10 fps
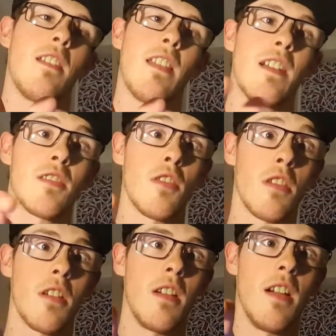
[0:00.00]
that's
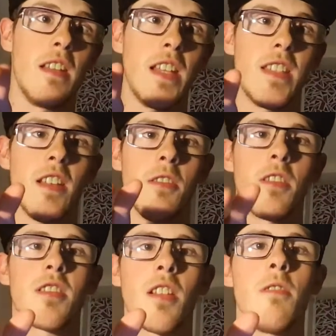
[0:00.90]
not a Nintendo
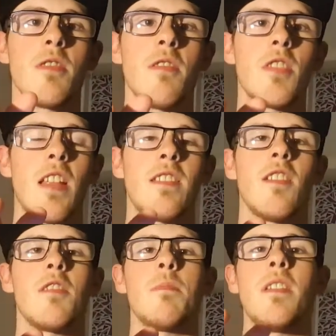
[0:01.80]
exclusive, so that
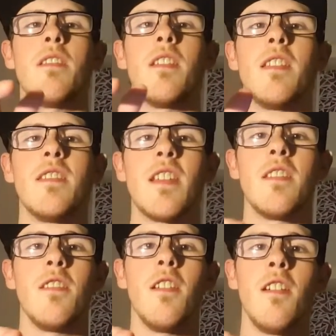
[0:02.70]
tells me that
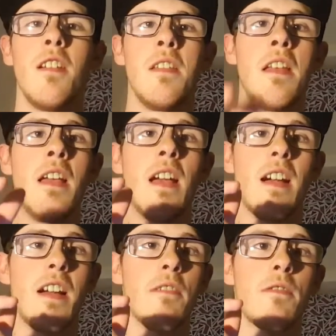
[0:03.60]
Nintendo
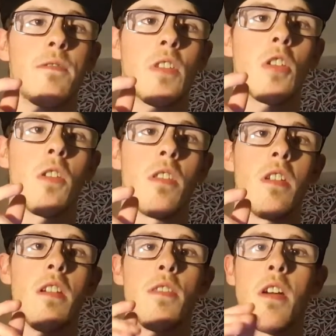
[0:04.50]
have got
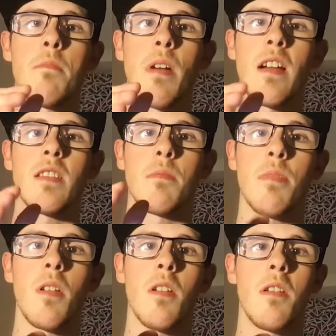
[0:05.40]
the third-party
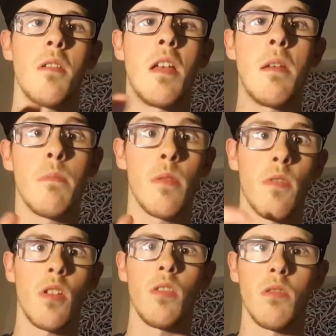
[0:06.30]
support
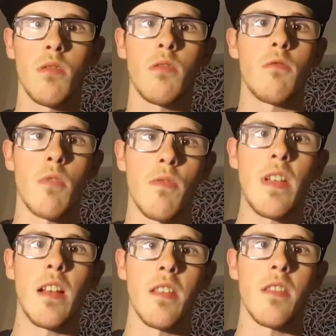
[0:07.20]
before
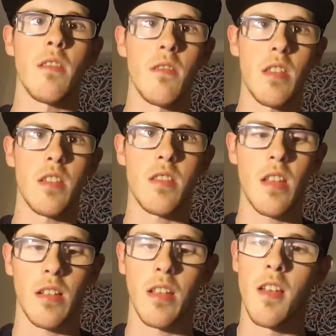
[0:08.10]
revealing this
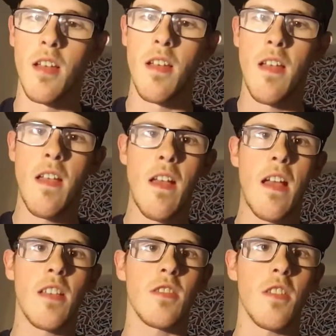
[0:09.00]
thing.
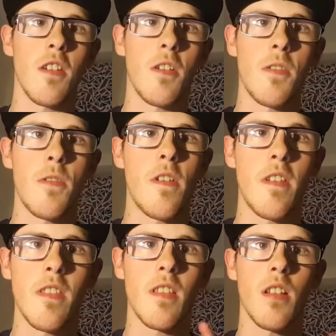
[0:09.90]
So,
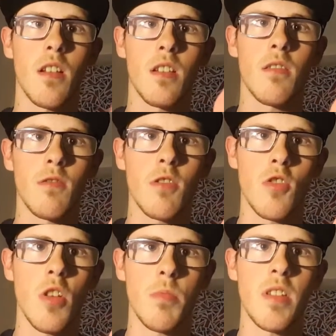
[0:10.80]
good
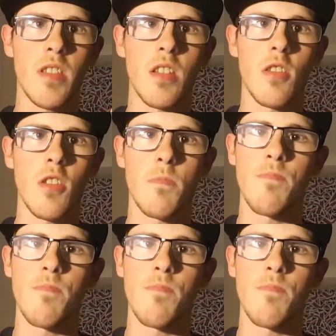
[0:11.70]
job, Nintendo.